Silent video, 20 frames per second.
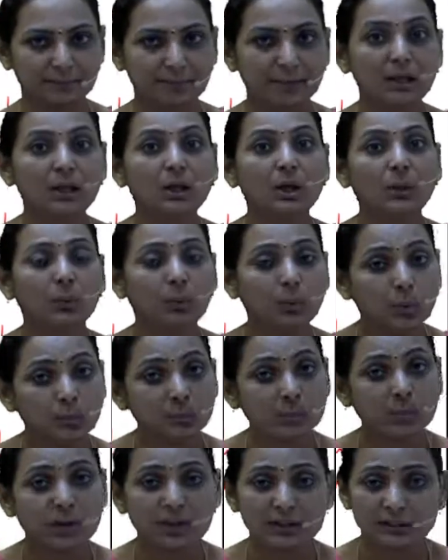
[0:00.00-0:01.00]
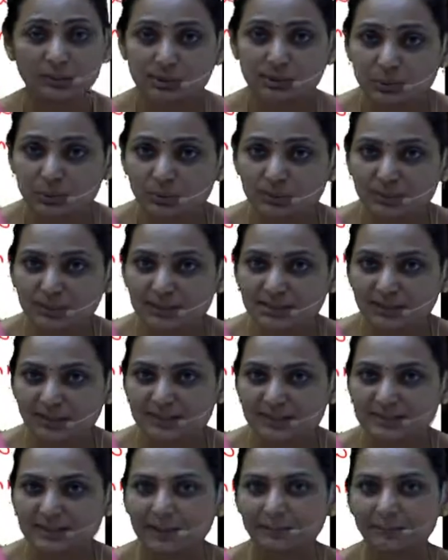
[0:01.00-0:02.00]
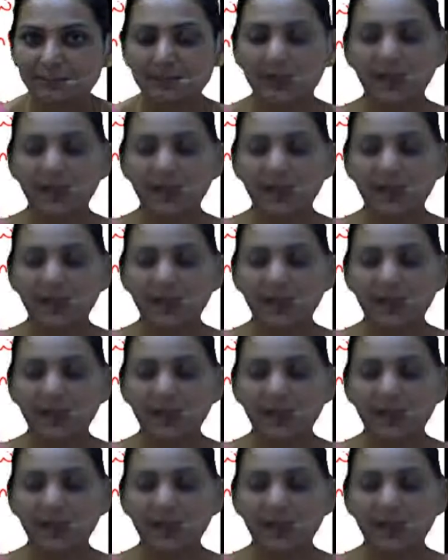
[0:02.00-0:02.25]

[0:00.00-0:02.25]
Hope you understood this concept and you